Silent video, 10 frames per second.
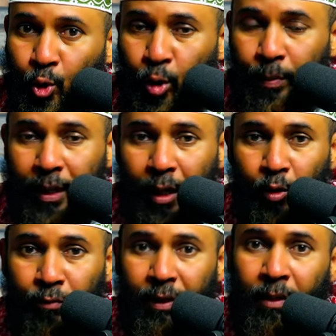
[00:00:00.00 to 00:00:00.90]
coming
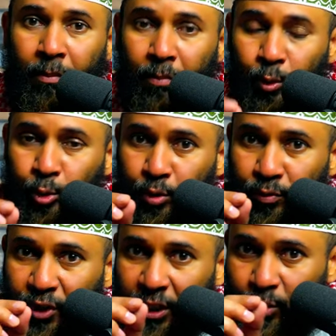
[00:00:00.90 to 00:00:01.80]
out of it because
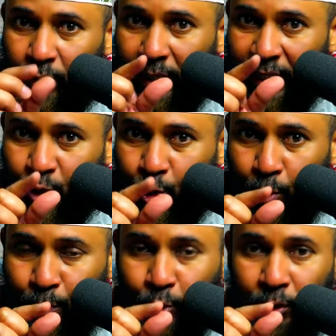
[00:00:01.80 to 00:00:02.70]
of shaitan has
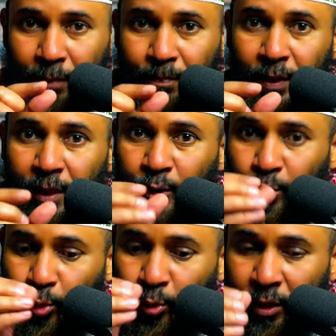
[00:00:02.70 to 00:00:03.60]
captured them.
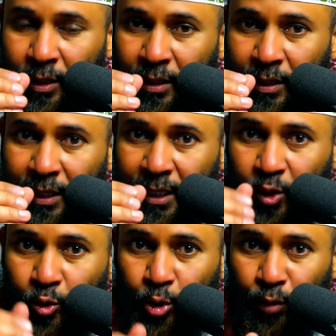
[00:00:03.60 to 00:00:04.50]
So
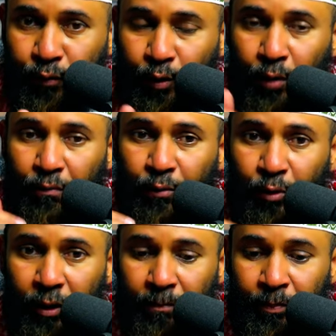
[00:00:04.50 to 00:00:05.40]
it's difficult for
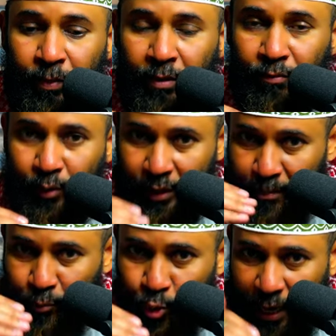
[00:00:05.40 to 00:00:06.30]

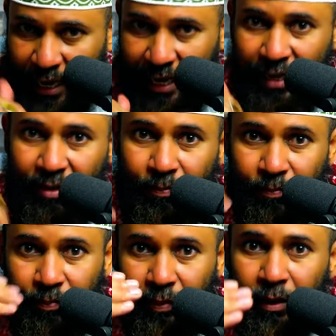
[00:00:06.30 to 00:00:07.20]
them to get
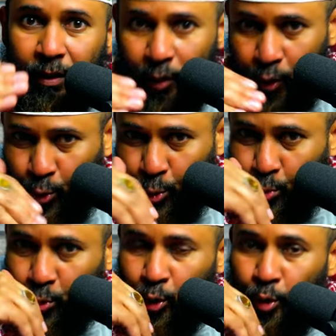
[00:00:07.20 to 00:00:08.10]

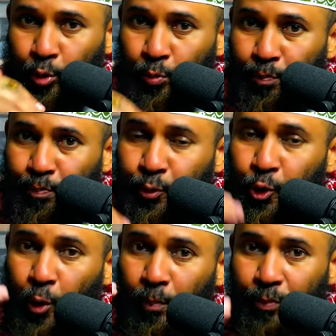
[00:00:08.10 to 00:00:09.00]
to
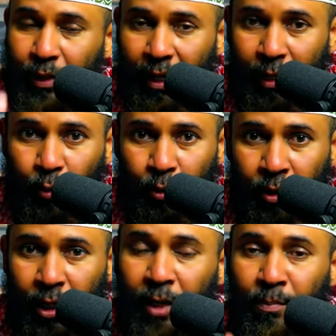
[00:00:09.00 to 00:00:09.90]
jump the hurdle
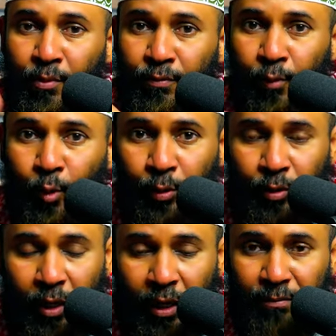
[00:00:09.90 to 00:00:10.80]
and move forward with
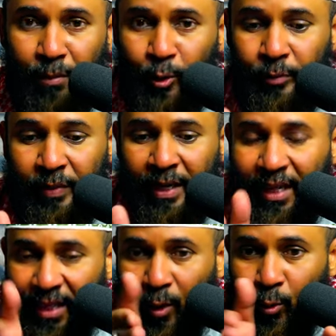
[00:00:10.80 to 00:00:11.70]
their life because
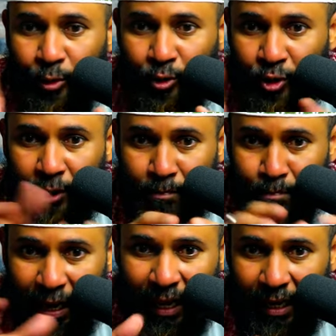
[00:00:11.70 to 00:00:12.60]
they are on the same
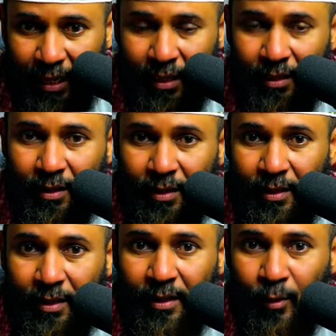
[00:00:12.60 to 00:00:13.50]
path.
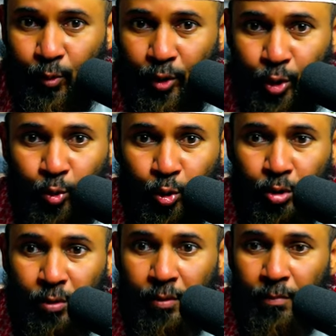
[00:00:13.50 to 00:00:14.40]
They want a cure,
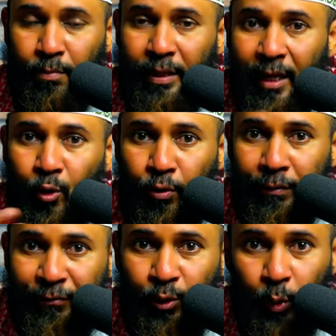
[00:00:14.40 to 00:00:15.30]
but they are
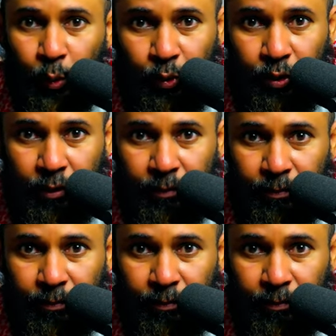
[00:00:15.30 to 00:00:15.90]
confused.